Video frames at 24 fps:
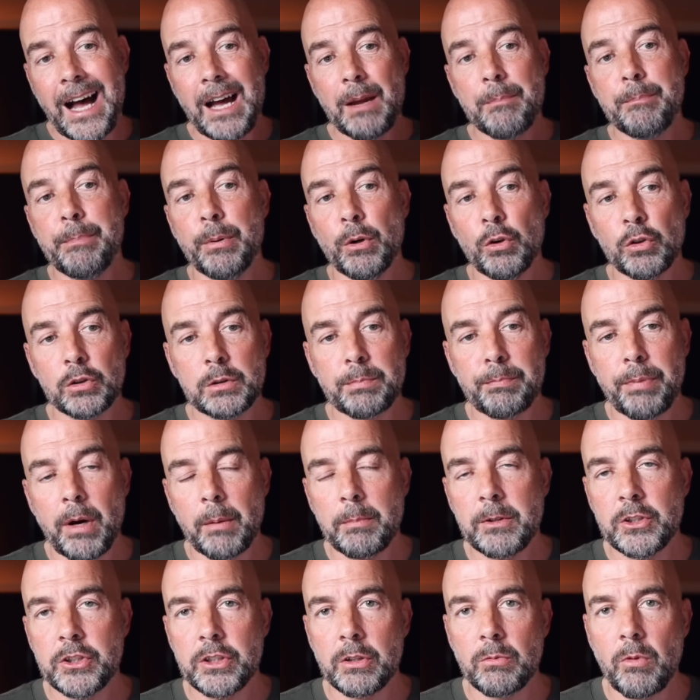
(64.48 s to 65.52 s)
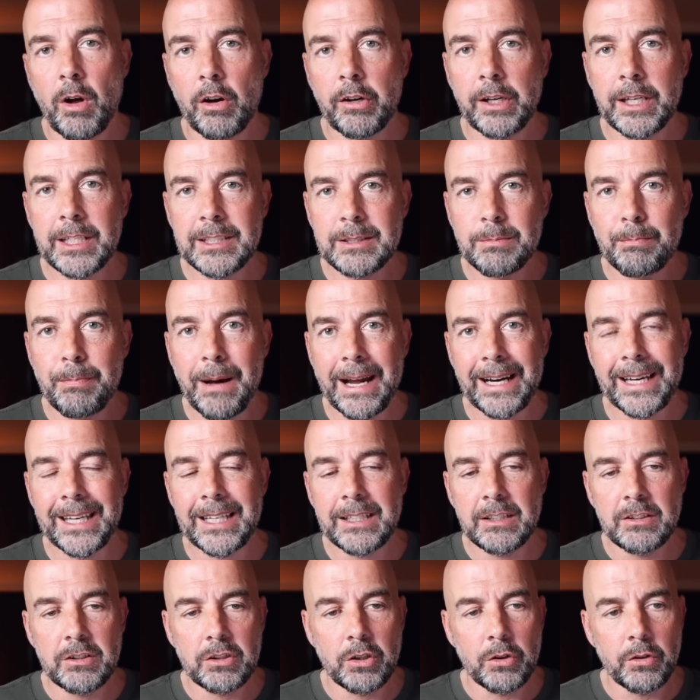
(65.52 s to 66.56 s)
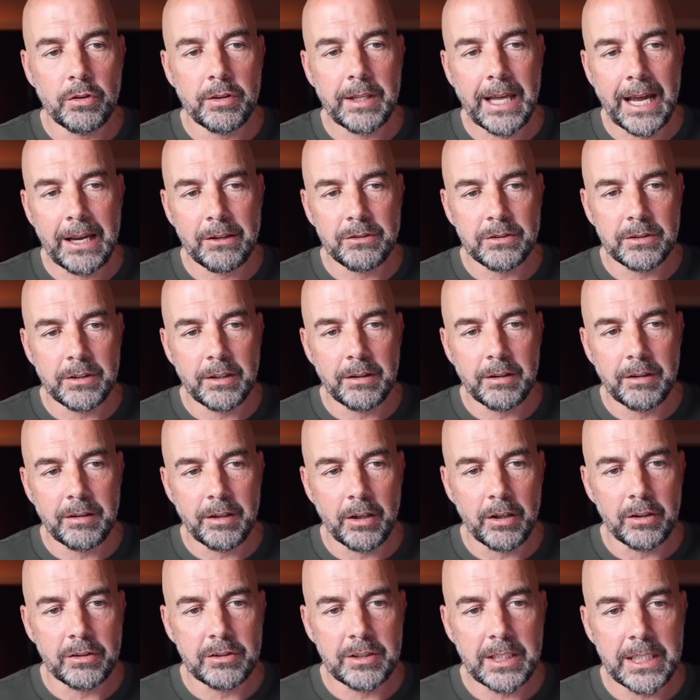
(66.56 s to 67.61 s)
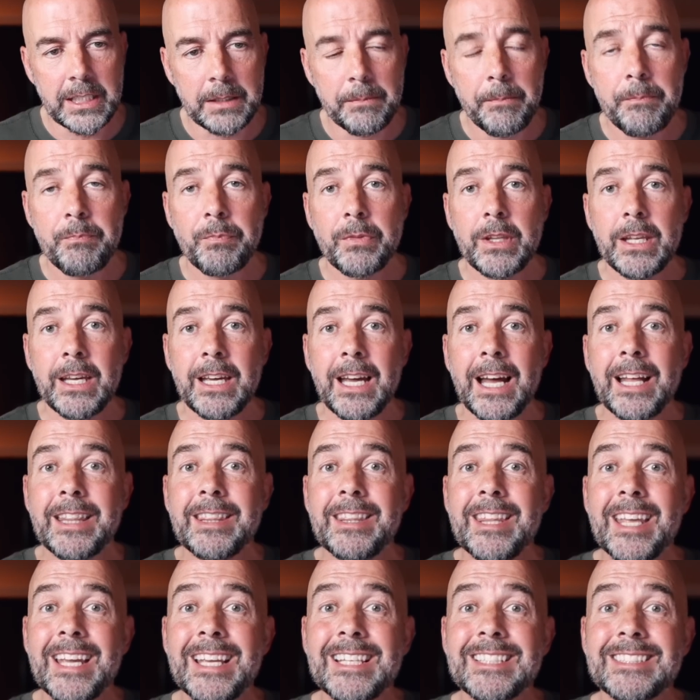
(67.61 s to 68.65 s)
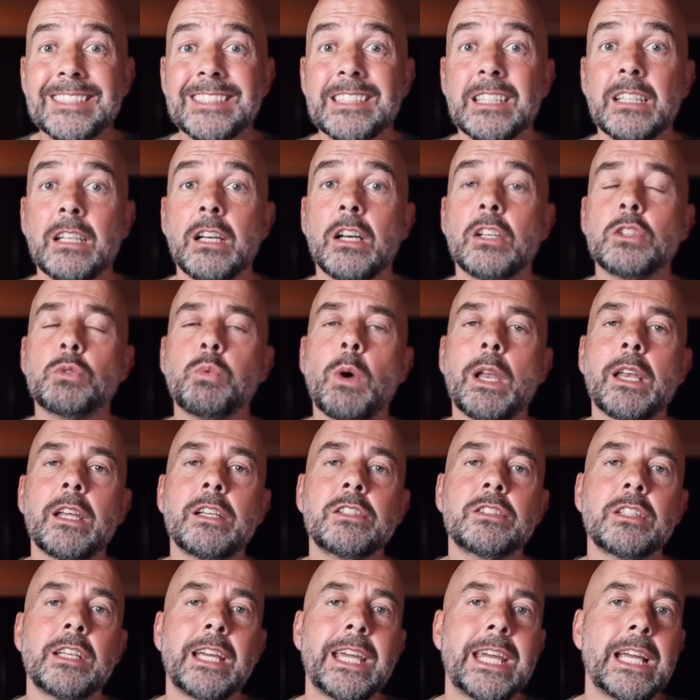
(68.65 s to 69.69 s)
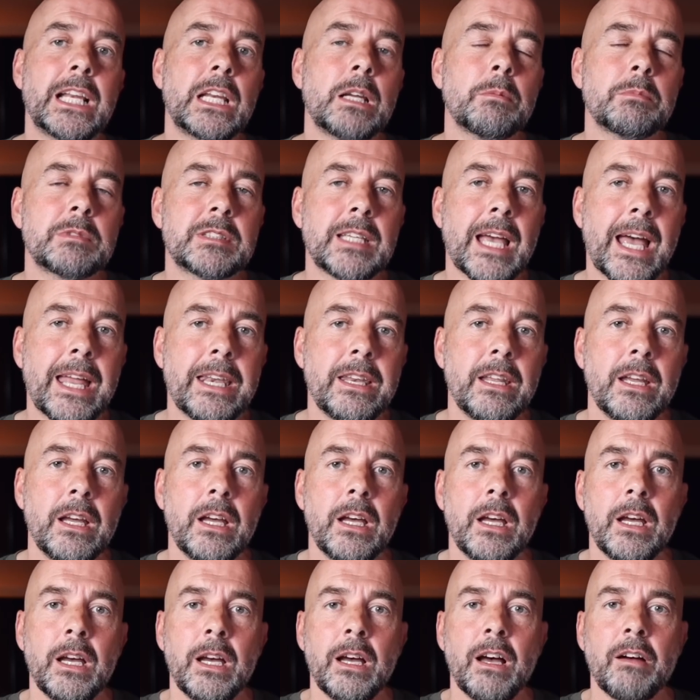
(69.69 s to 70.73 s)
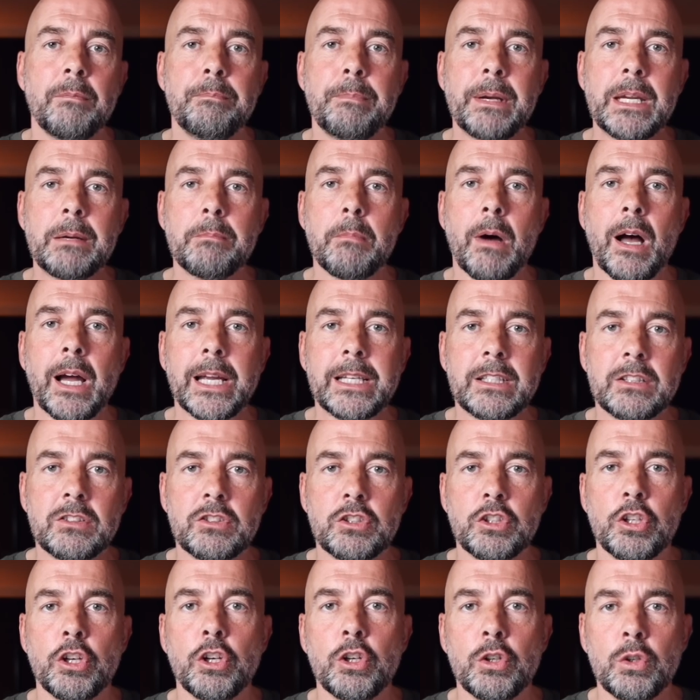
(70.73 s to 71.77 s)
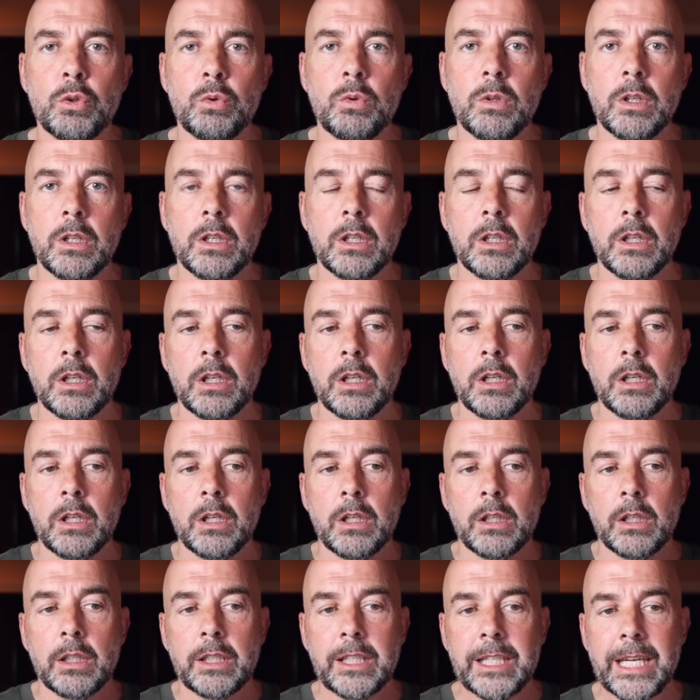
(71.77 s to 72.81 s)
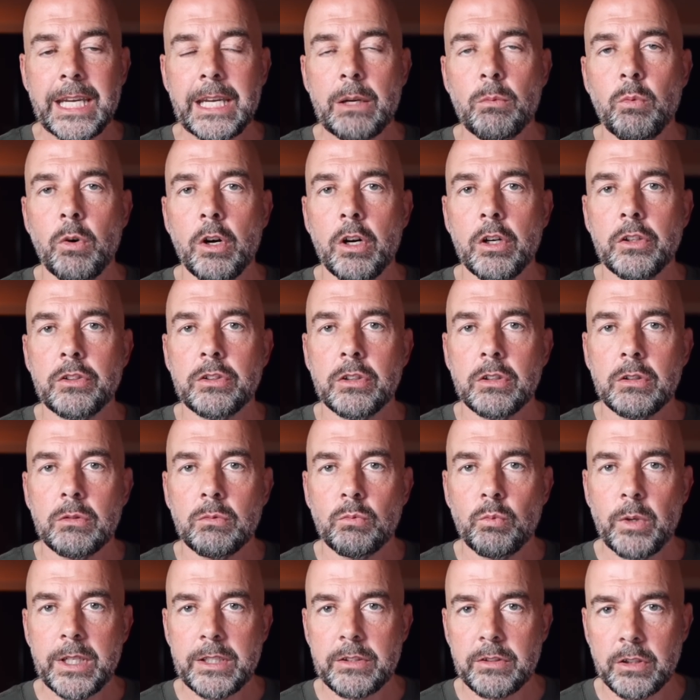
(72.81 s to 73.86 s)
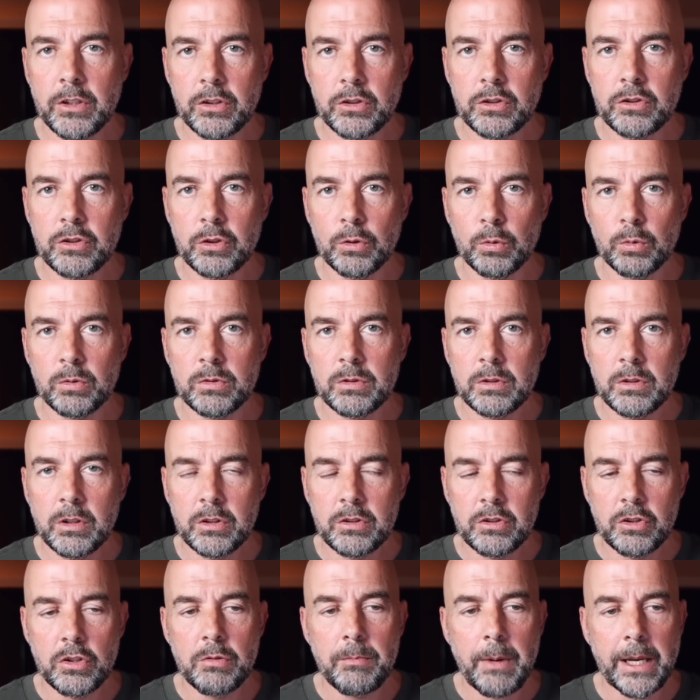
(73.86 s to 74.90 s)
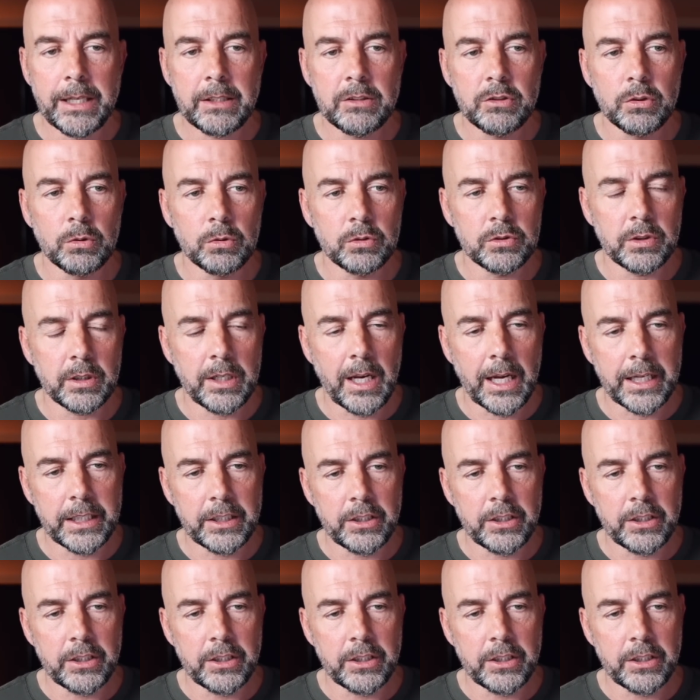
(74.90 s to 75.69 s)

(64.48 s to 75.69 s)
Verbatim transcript: I bought Publisher Rocket back in 2013. And this, as well as Helium 10, have been my two keyword research tools, the two main tools that I